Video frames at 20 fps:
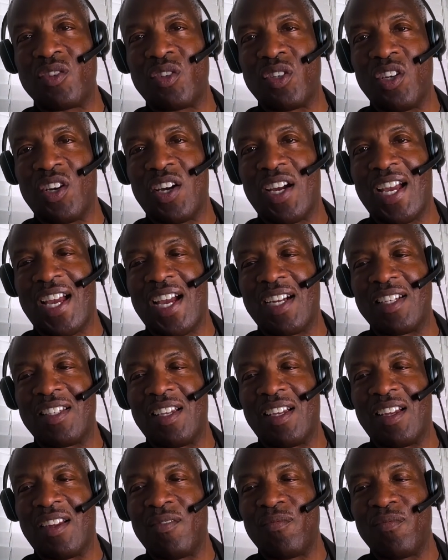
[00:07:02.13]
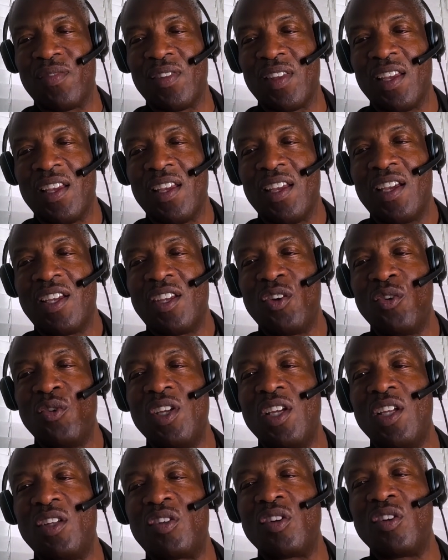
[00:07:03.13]
a year acting. You
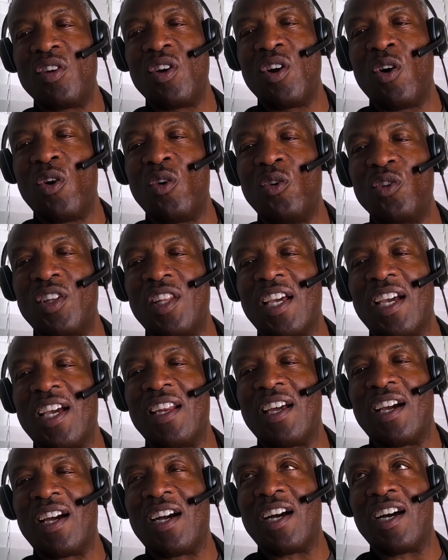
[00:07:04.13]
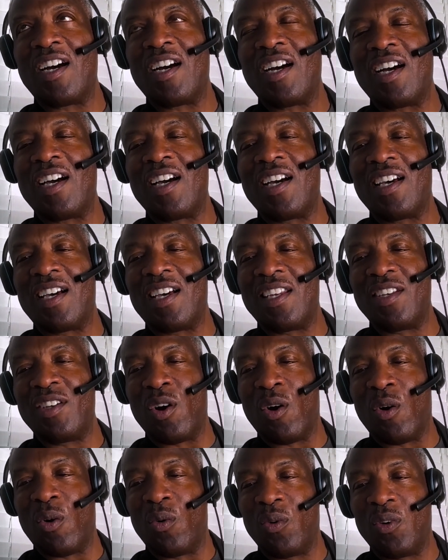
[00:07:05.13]
need to know that
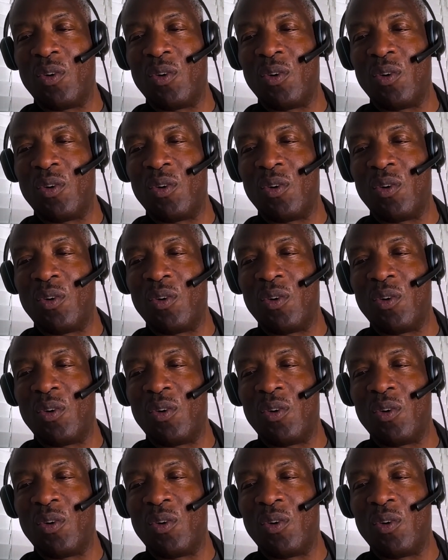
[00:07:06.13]
no,